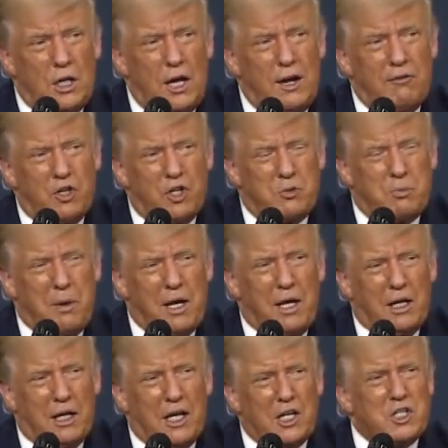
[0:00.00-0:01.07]
After
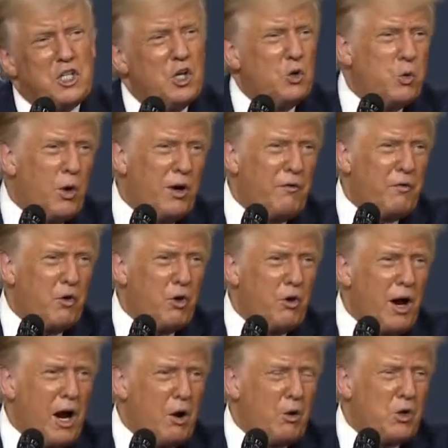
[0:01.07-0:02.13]
spending less than
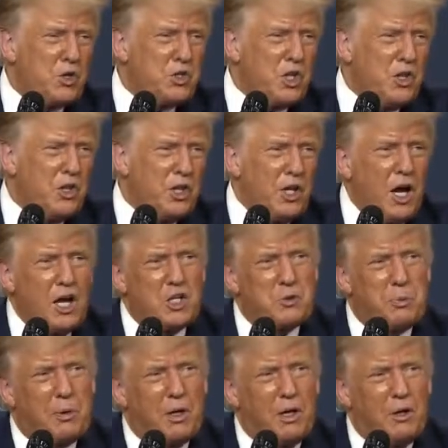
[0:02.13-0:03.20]
24 hours in the
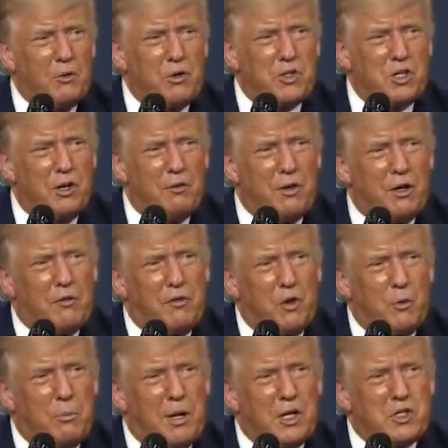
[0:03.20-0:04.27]
hospital and receiving a
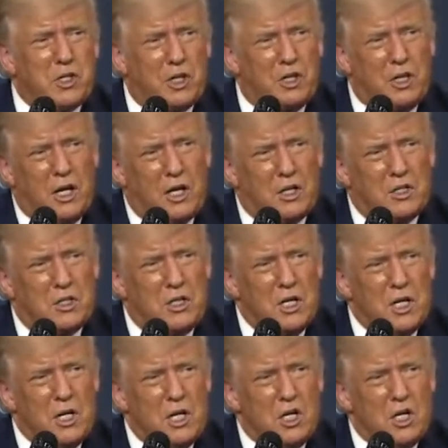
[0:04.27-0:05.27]
few basic tests,